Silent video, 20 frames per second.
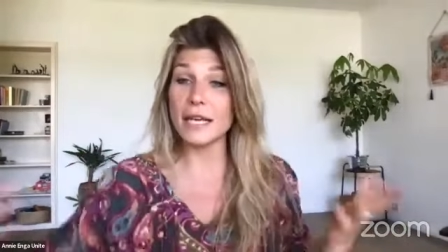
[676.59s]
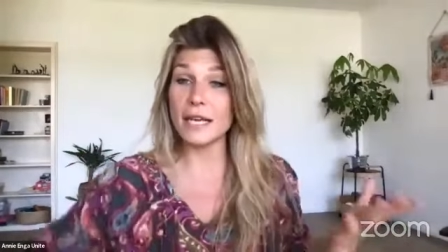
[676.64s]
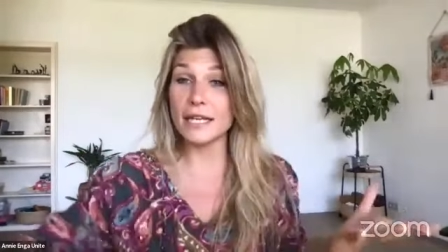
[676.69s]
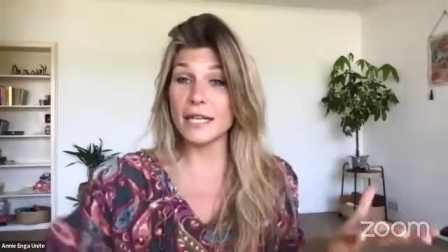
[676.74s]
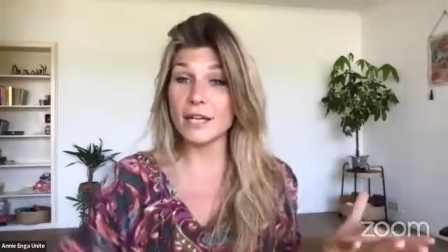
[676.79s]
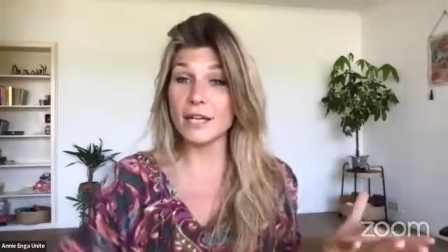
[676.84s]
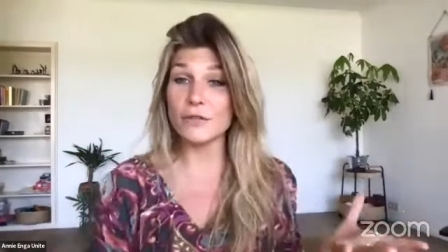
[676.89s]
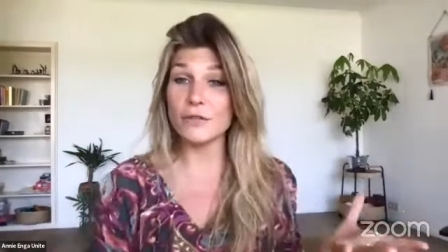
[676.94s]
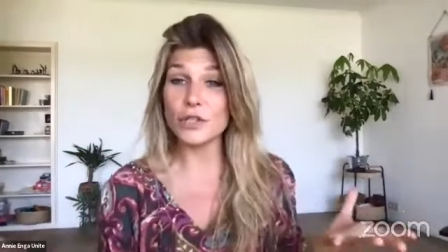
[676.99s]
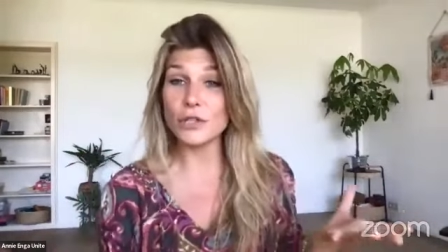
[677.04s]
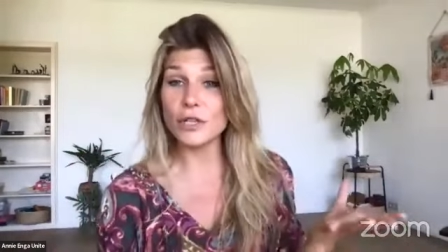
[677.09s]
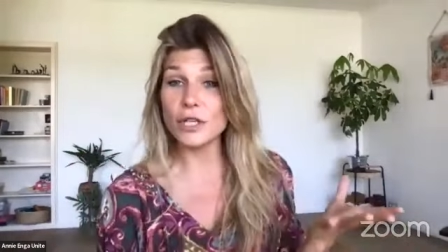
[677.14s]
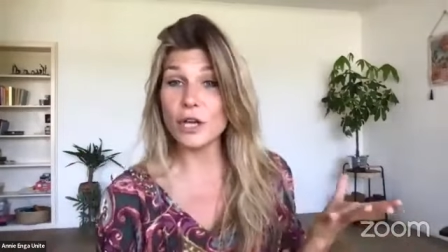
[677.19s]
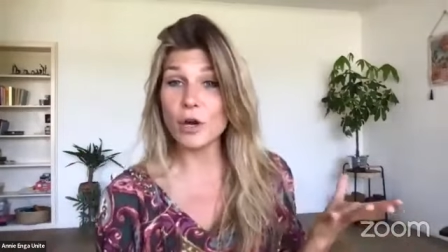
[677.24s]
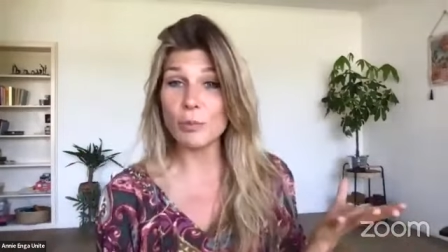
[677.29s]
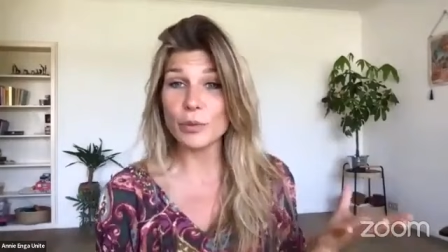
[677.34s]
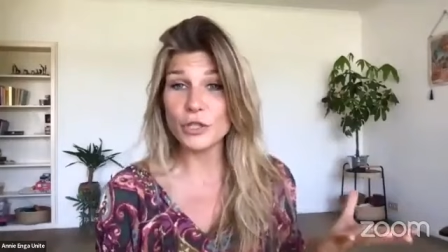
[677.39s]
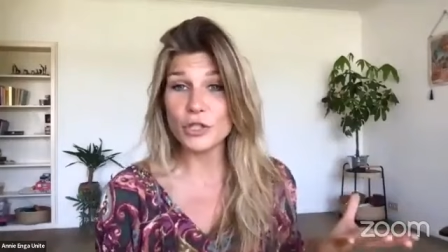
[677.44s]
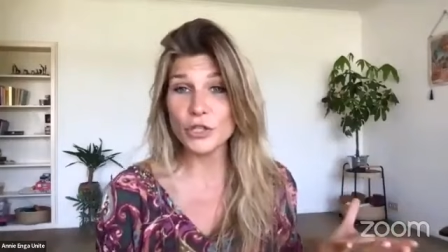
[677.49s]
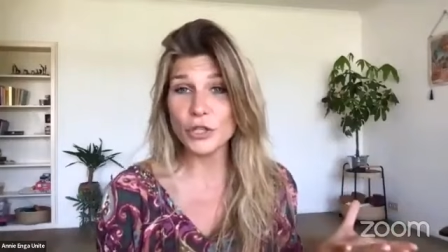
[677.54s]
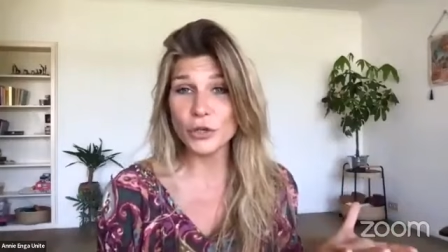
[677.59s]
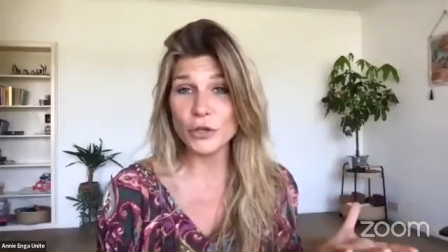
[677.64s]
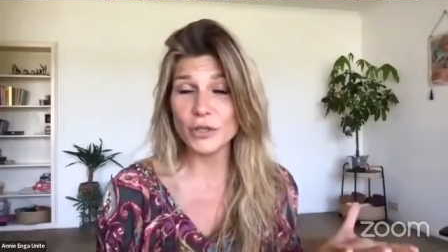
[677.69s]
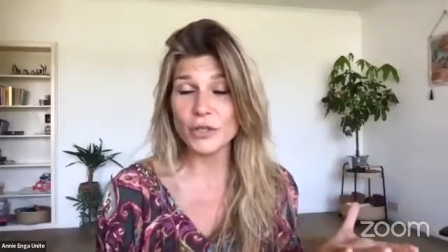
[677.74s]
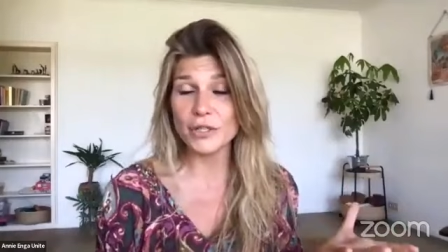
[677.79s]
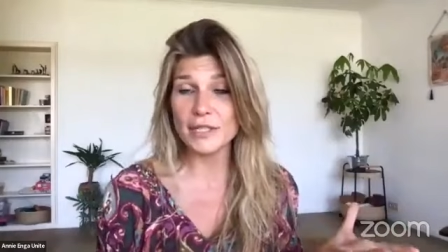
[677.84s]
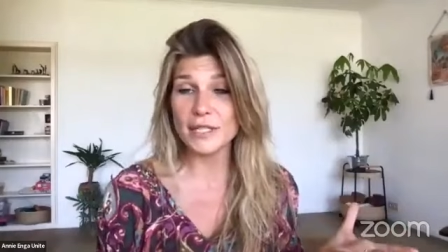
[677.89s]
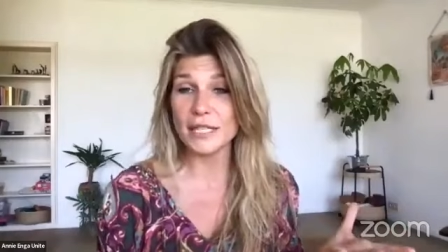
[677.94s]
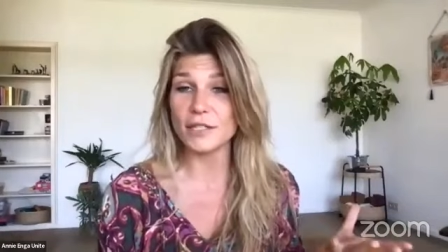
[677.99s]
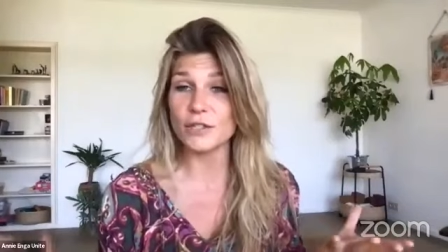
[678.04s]
it gives you the
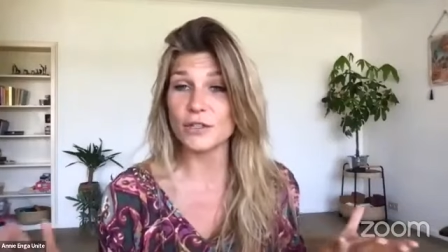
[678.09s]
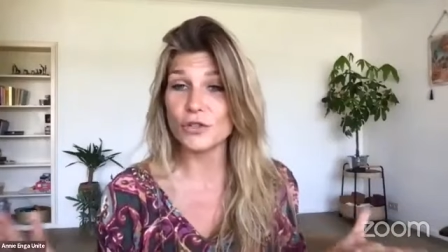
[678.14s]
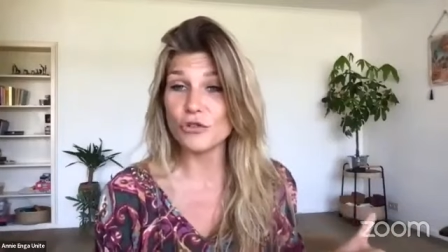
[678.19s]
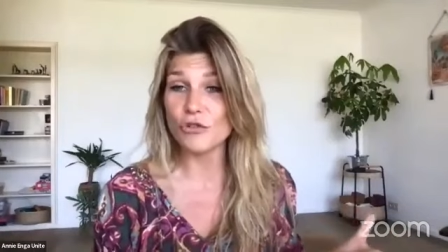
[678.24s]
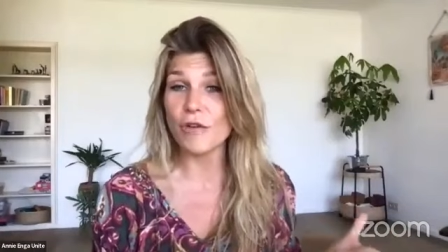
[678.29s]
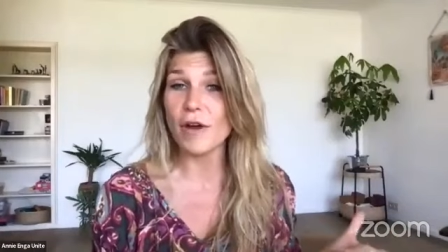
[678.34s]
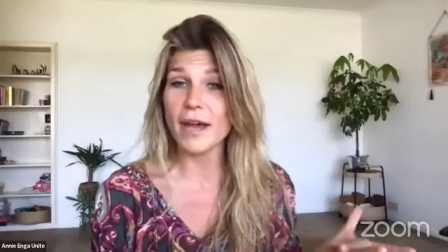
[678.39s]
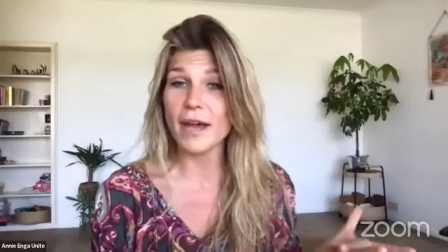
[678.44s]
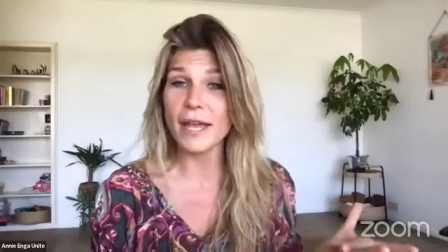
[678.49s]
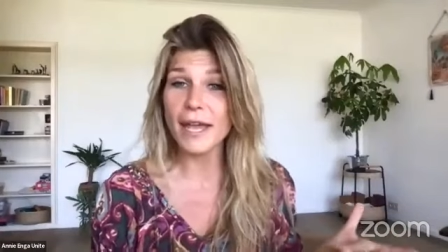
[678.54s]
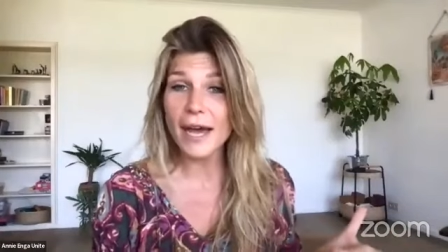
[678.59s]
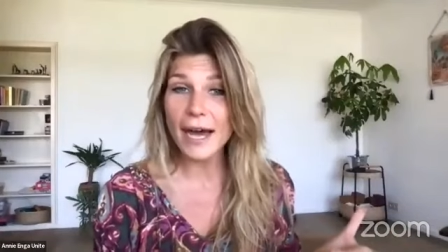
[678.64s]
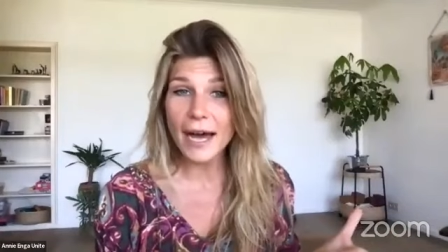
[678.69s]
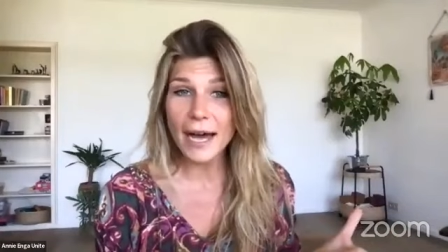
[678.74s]
opportunity to try it